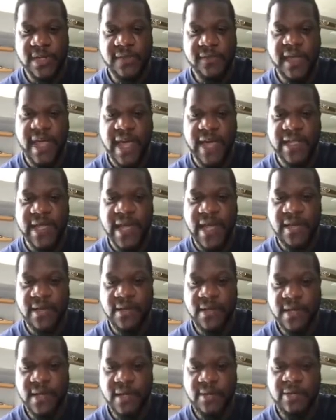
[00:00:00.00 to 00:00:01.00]
If it had that
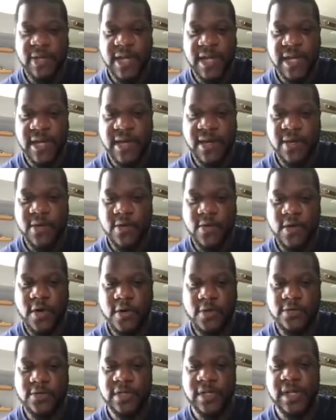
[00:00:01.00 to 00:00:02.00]
in the beginning, who
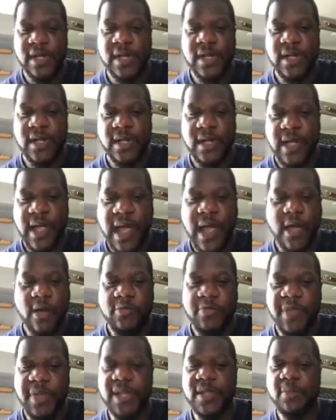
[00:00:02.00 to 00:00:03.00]
knows how
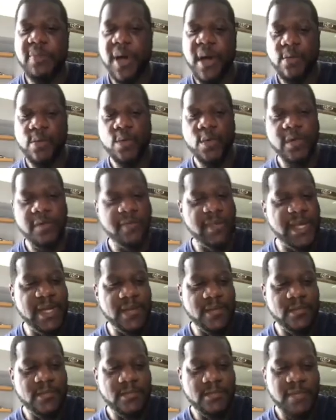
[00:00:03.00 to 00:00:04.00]
big the pump would have
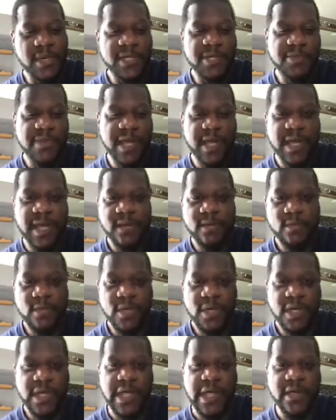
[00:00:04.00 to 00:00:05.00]
been, much bigger,
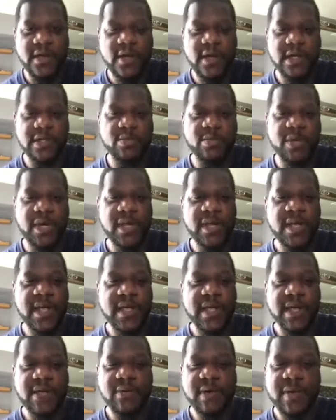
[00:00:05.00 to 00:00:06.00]
okay, guys? But
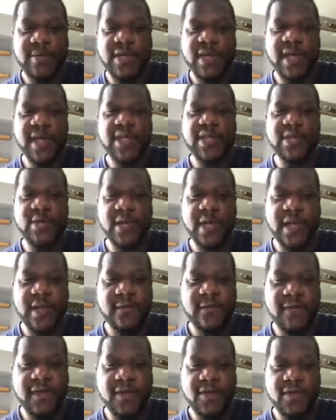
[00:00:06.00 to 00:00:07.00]
yeah, the website is looking very